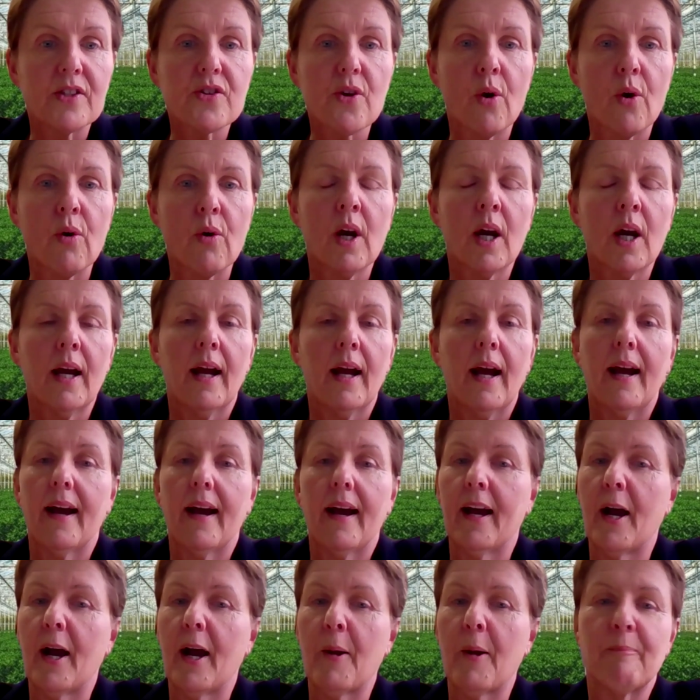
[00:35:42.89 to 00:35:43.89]
So
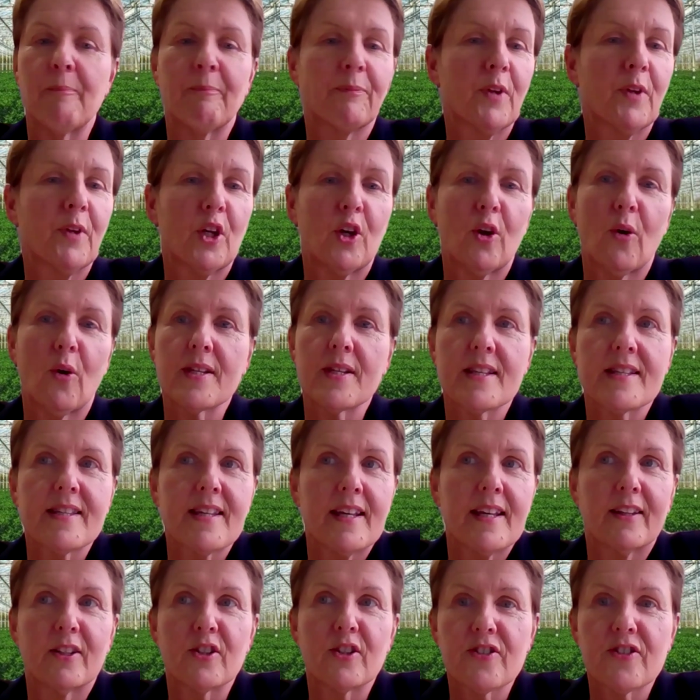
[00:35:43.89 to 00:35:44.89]
you know, as I
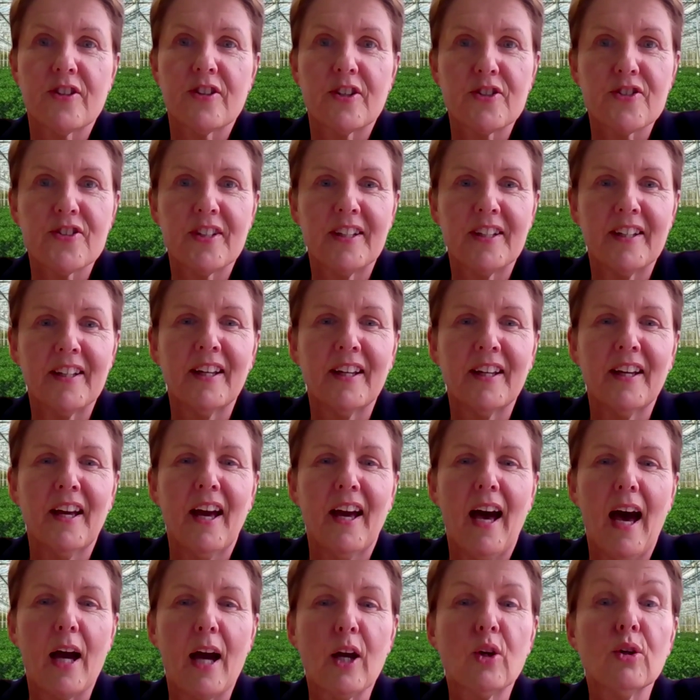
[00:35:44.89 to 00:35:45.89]
say, there's a
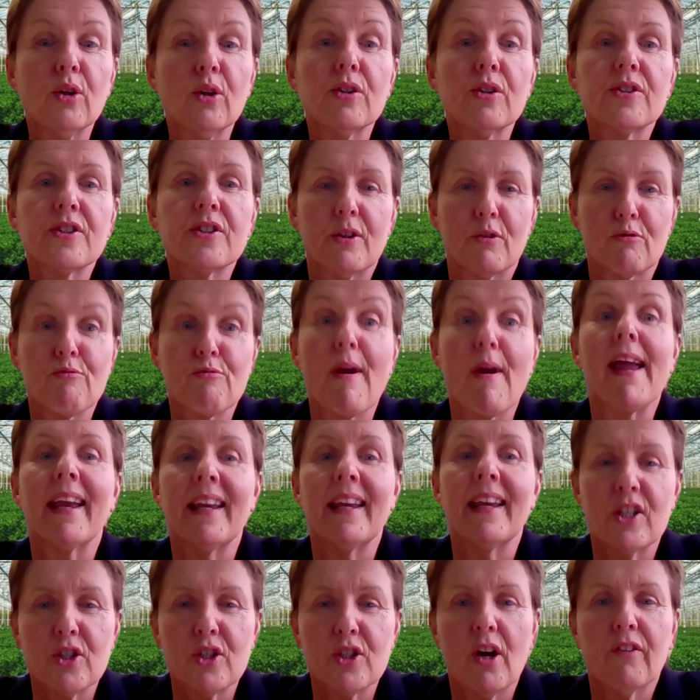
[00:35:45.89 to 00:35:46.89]
good
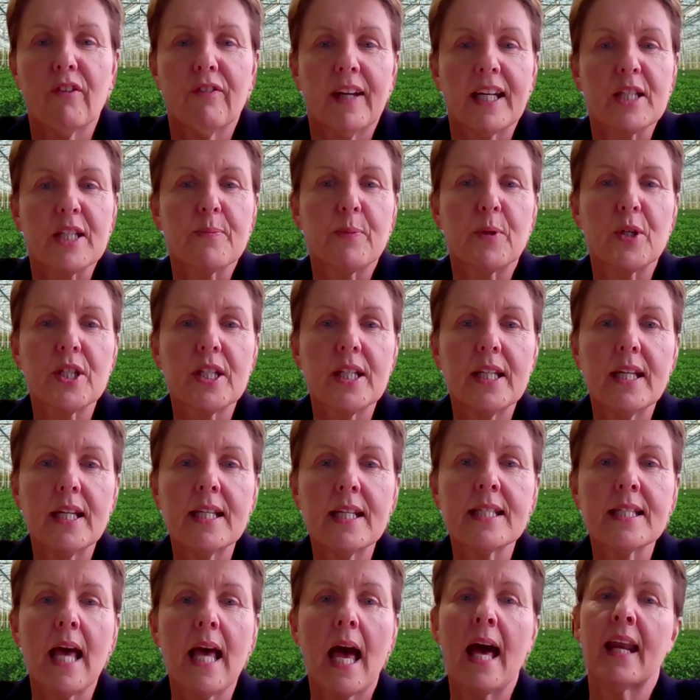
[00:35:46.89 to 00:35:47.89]
range of
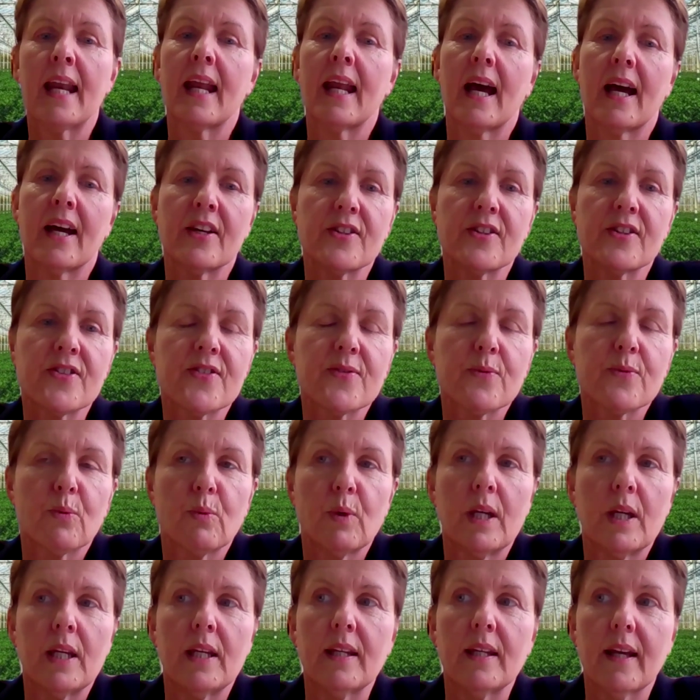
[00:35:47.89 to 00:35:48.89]
expertise, and as
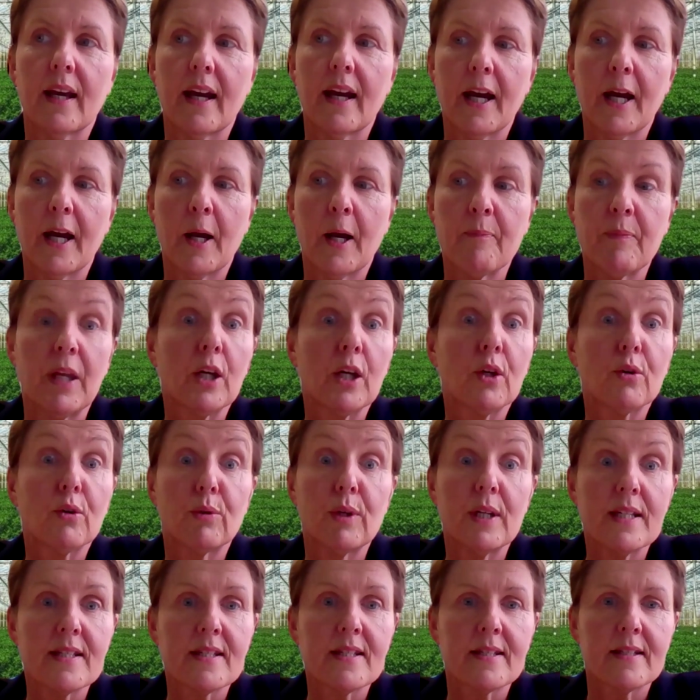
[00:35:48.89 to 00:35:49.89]
we
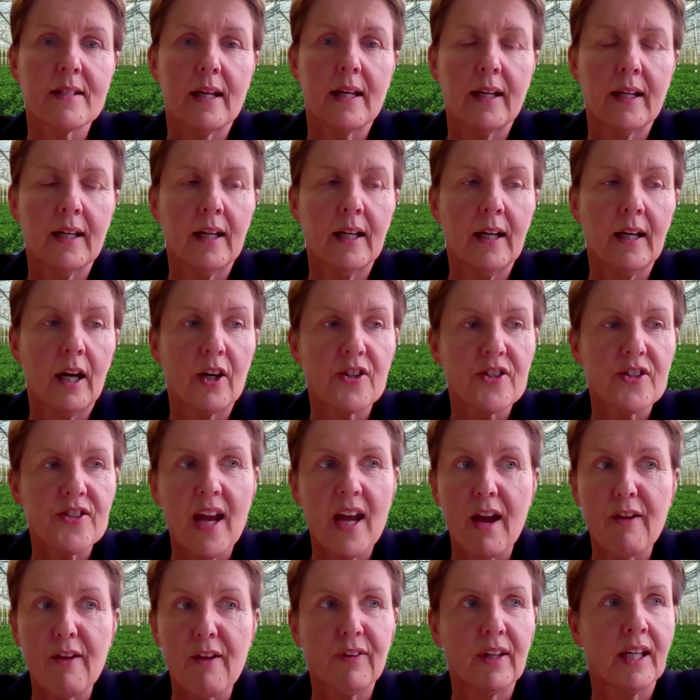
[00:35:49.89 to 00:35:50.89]
increase our
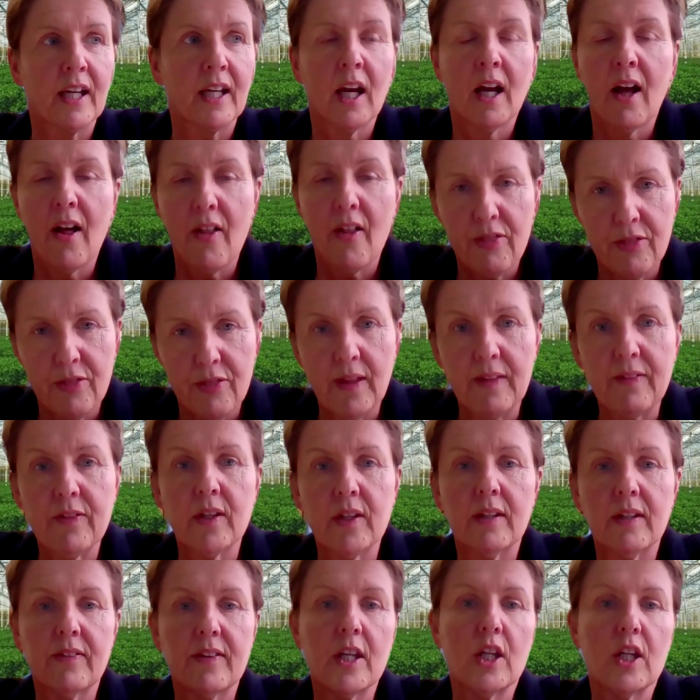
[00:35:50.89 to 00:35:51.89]
staffing,
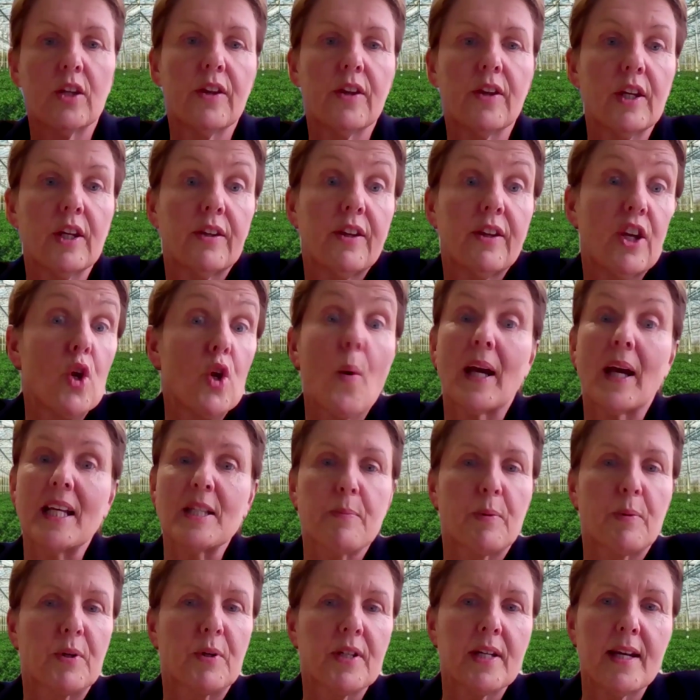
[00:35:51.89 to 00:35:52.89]
the new
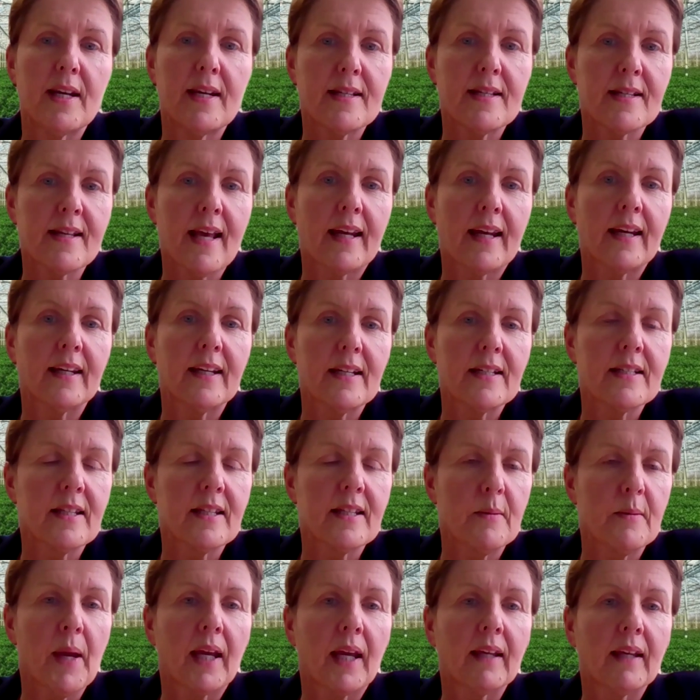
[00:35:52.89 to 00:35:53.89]
expertise is added into
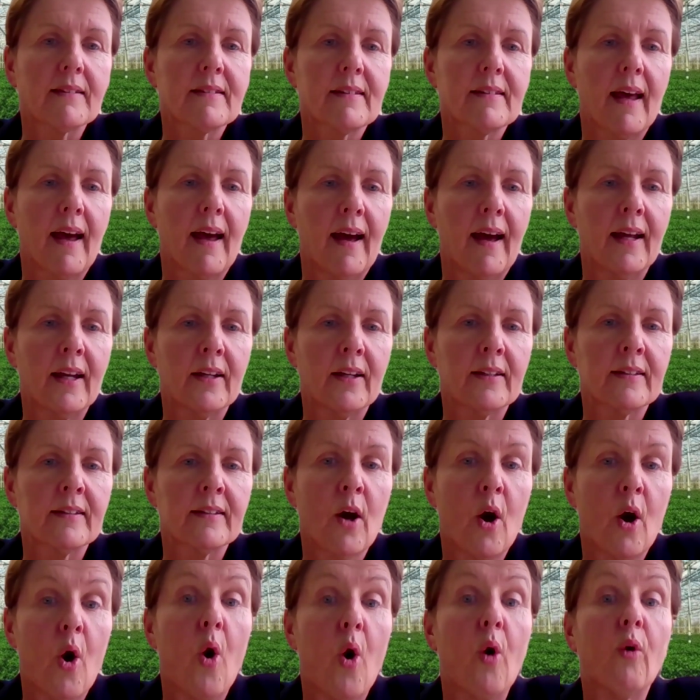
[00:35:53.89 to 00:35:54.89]
the mix, and
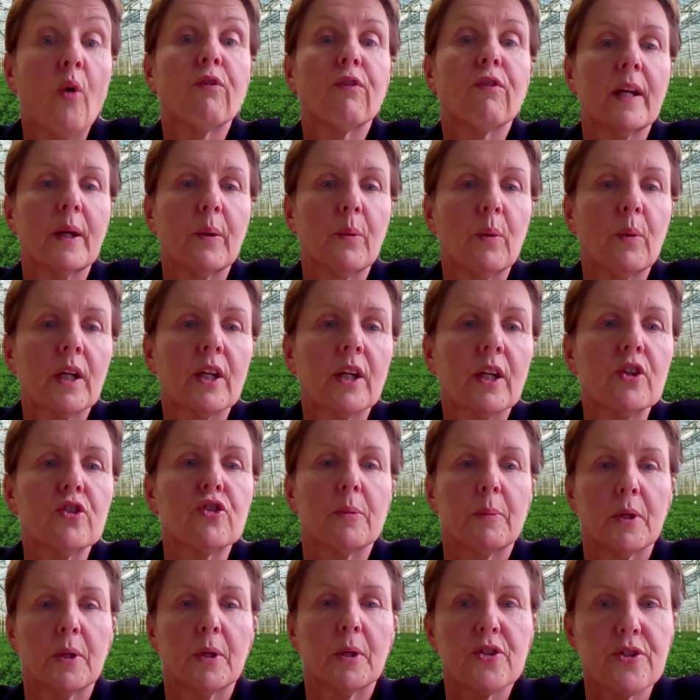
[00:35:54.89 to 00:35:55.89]
hopefully will
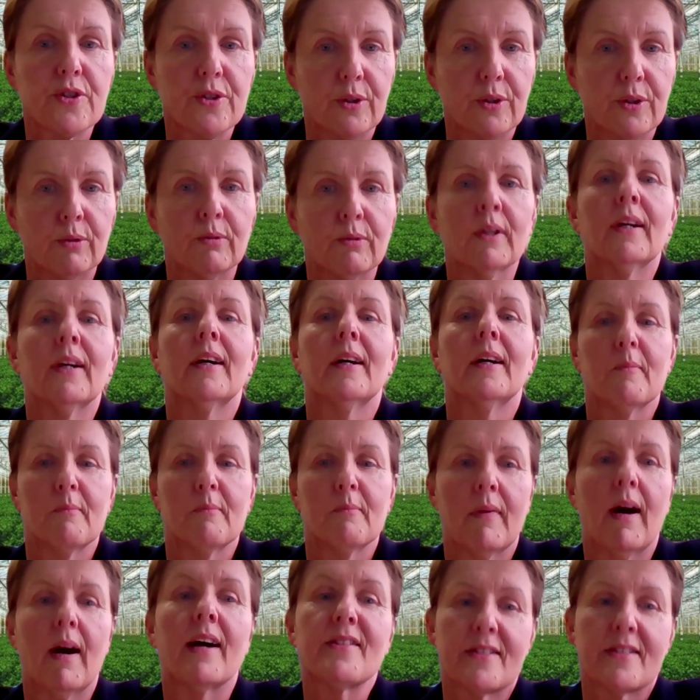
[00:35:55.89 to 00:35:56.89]
contribute to,
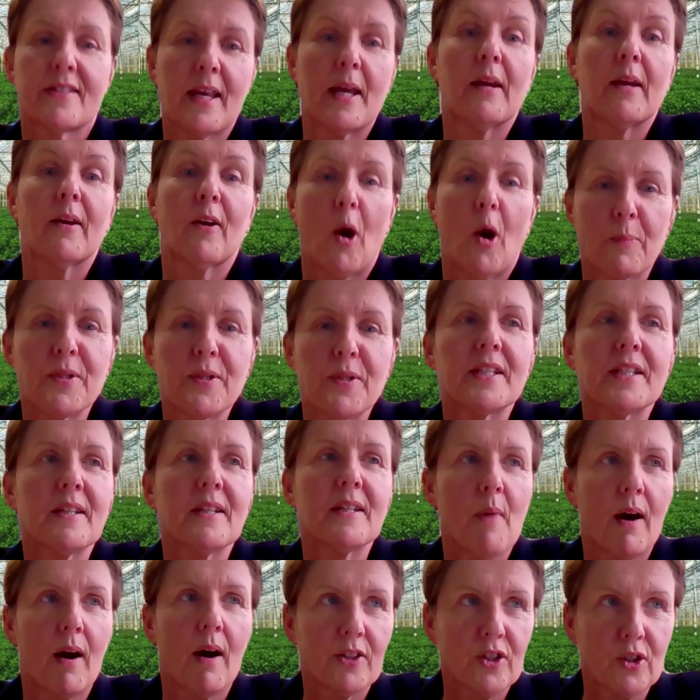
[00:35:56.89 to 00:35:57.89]
as I say, updating
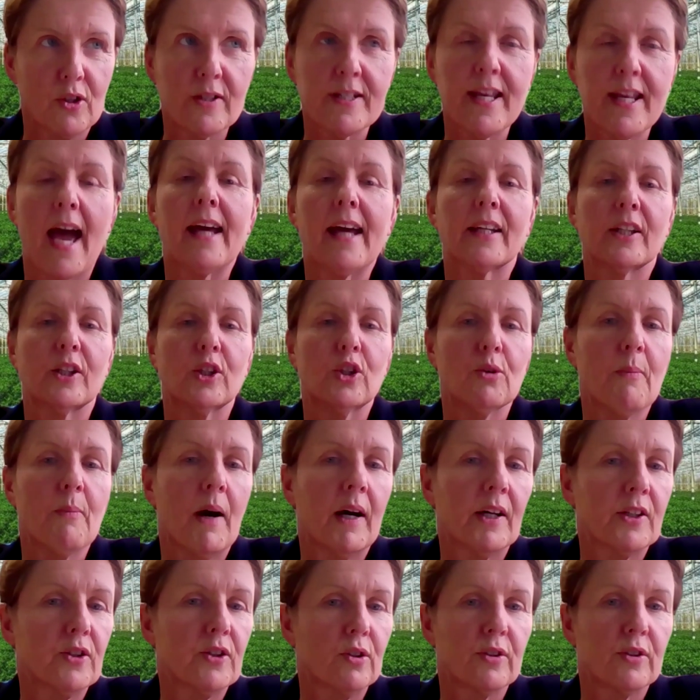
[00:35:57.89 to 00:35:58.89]
modules, adding new
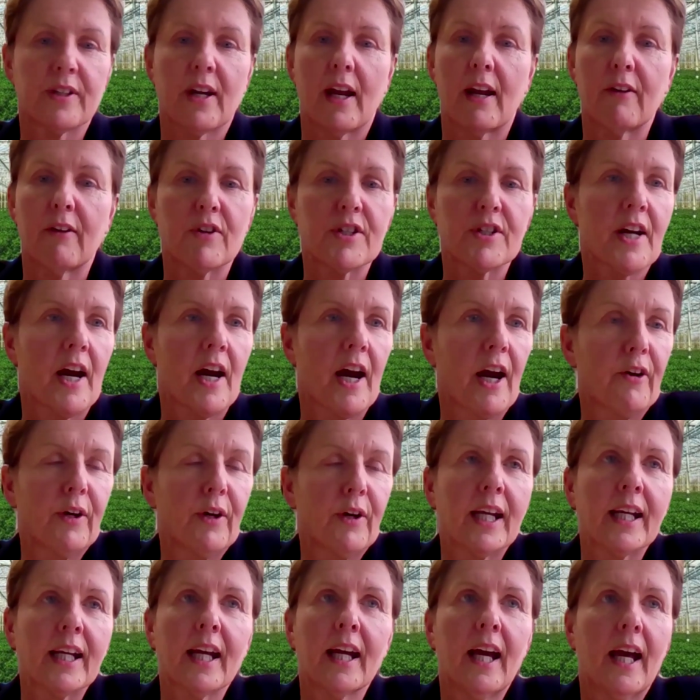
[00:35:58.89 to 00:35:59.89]
modules, and
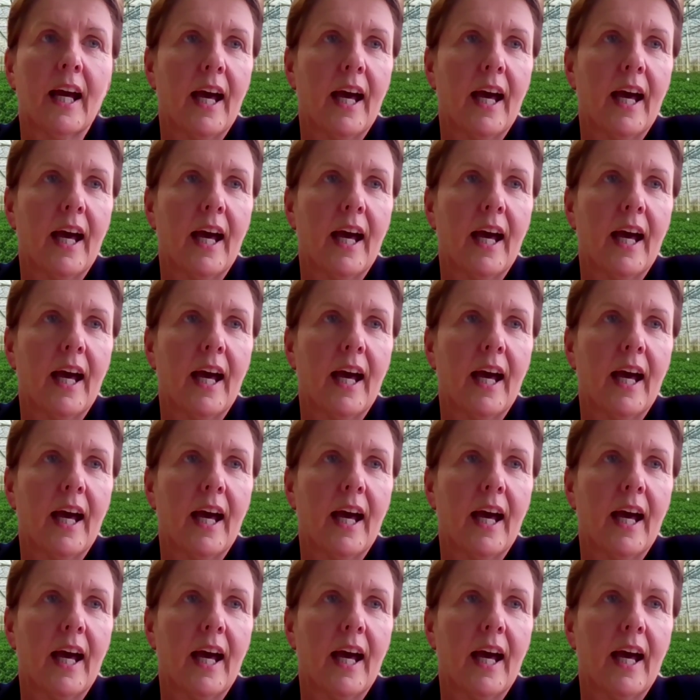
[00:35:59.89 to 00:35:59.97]
retiring